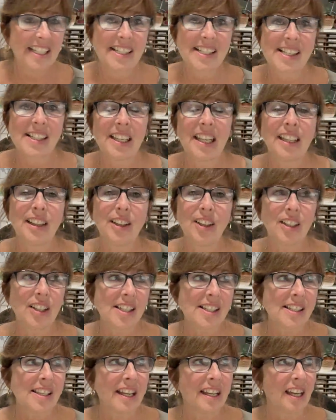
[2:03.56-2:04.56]
it's it
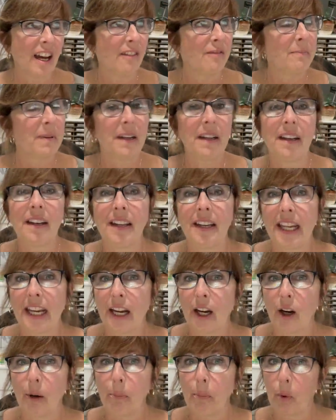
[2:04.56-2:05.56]
looks like I've been in an
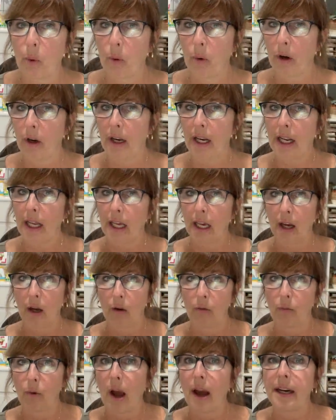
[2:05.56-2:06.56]
airport
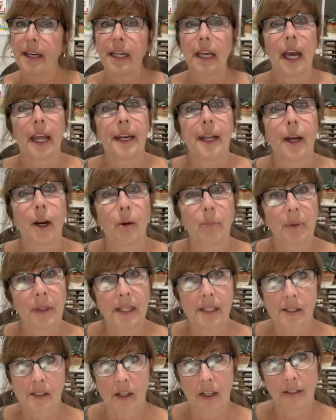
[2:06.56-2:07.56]
riding on
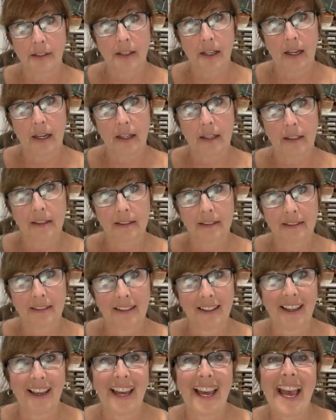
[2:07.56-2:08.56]
airplanes all day.
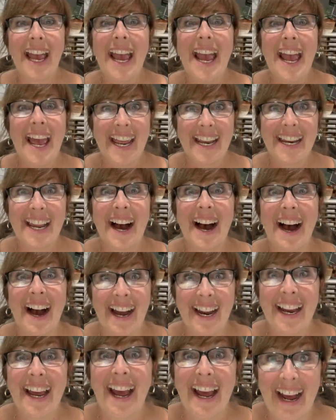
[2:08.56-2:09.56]
And
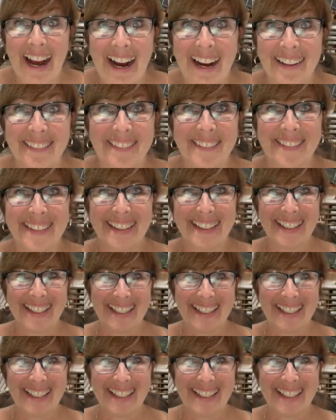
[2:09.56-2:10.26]
I have.